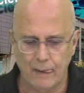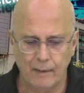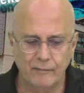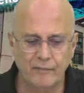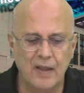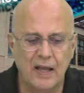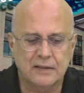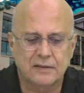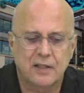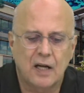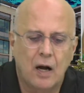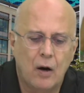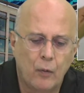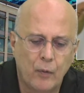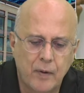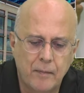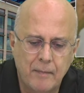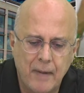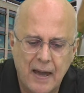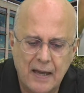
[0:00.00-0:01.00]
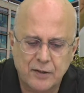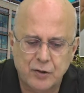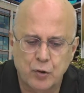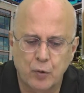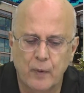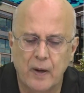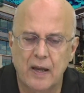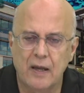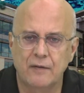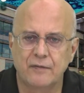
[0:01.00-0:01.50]
that's how we match
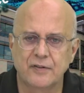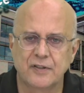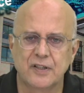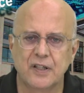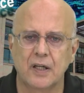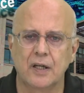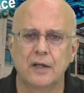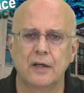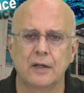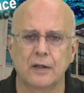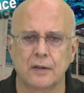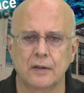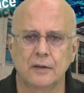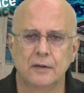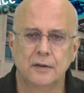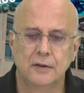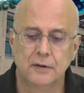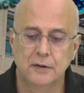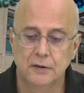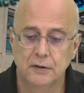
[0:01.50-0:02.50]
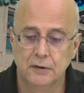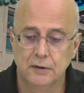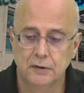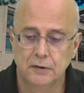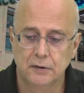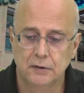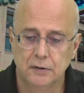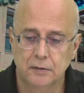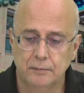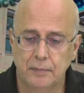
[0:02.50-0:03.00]
waves in here.
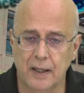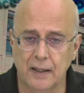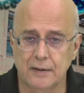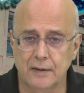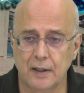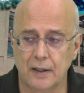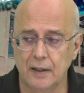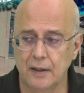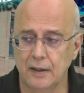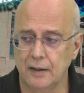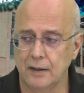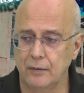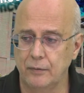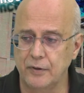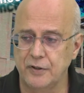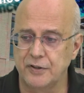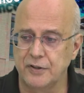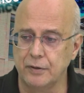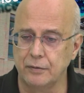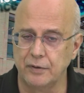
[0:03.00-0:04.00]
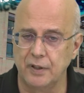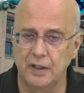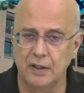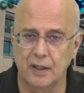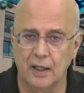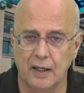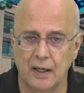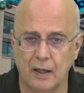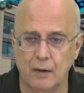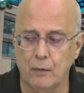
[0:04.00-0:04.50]
But we still need
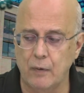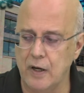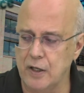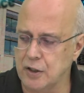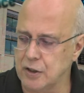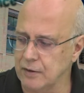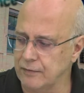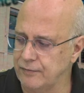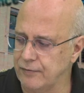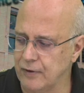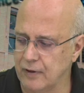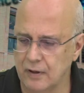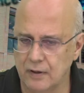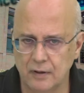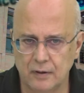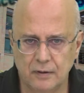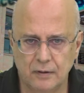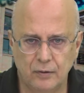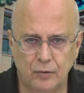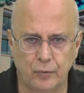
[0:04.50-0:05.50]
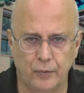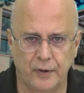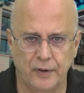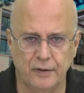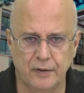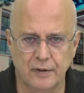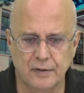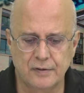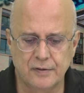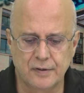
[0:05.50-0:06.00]
an equation for doing
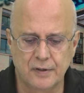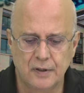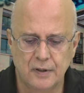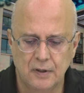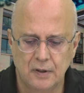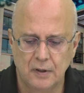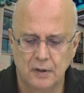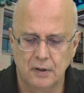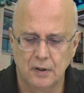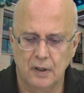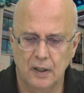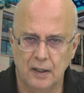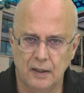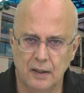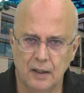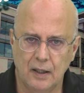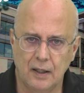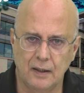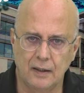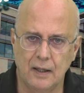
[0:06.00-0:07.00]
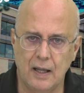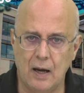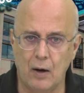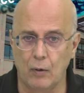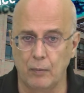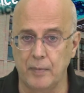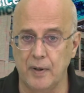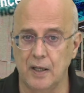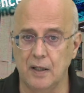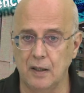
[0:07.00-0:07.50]
this. And that
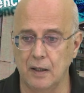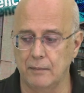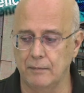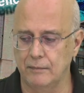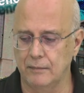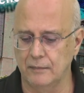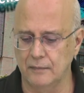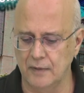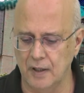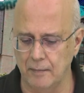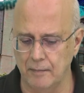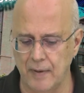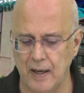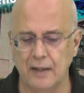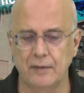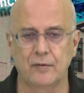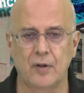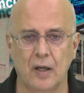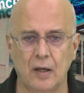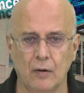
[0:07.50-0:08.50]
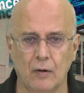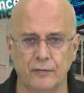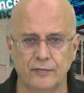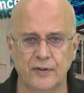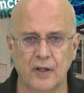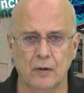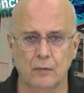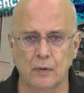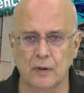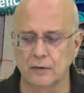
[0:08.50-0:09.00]
will be the main thing of
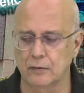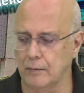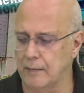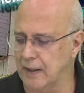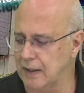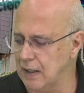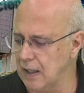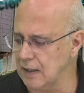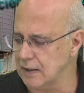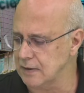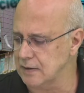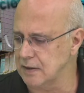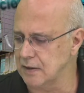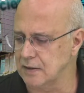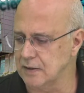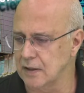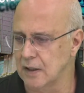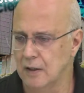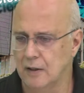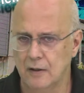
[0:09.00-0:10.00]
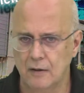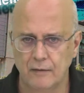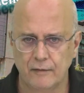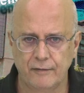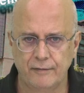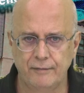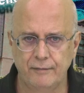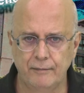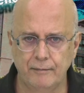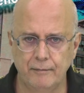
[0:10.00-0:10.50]
the quantum mechanics, is
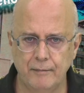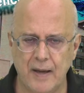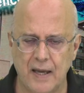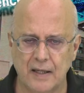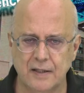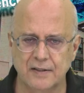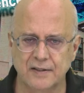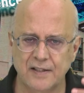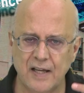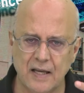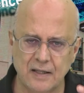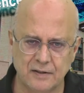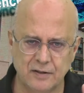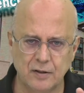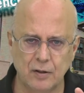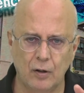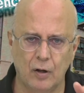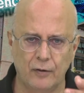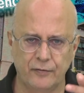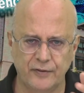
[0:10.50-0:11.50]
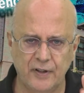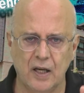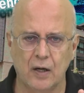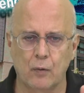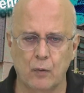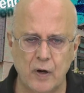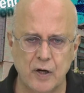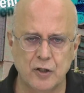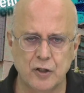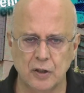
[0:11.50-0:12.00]
make sense of the
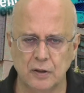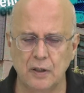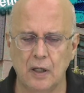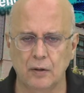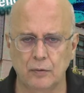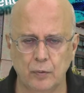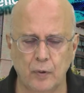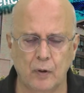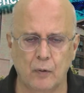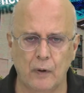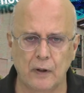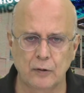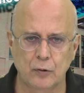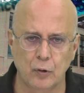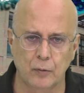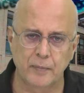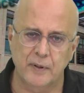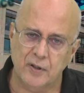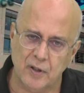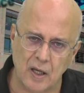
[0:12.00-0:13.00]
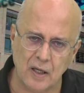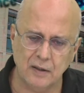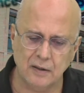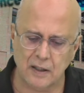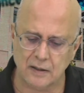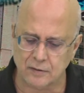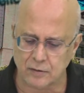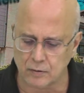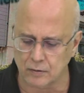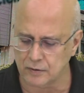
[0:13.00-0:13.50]
equation that we're going to obtain.
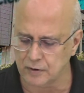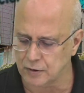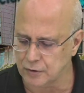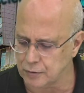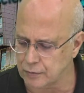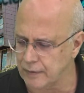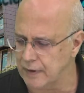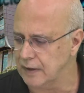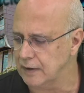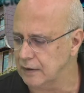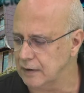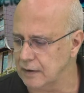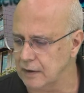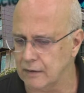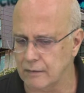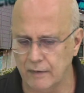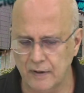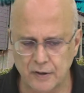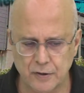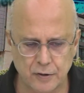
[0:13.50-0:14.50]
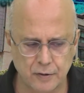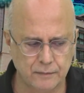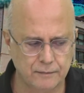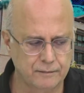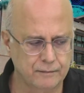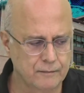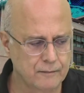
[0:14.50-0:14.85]
That's called the Schrödinger equation.